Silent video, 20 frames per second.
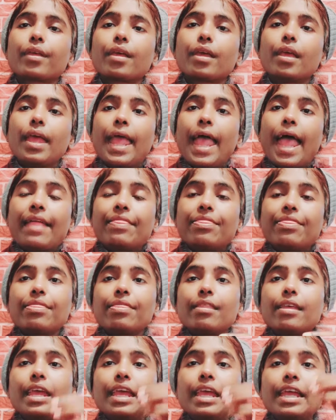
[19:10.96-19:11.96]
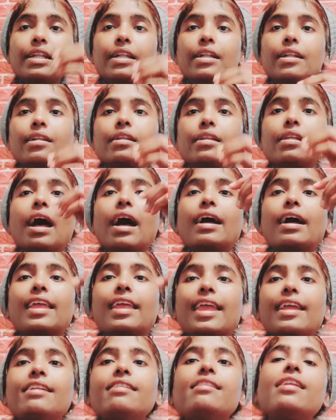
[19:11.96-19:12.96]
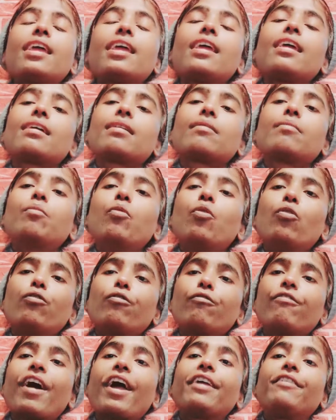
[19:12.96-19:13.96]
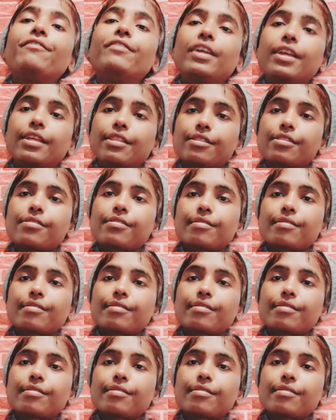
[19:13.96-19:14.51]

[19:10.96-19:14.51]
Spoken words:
And it again take more 5 days.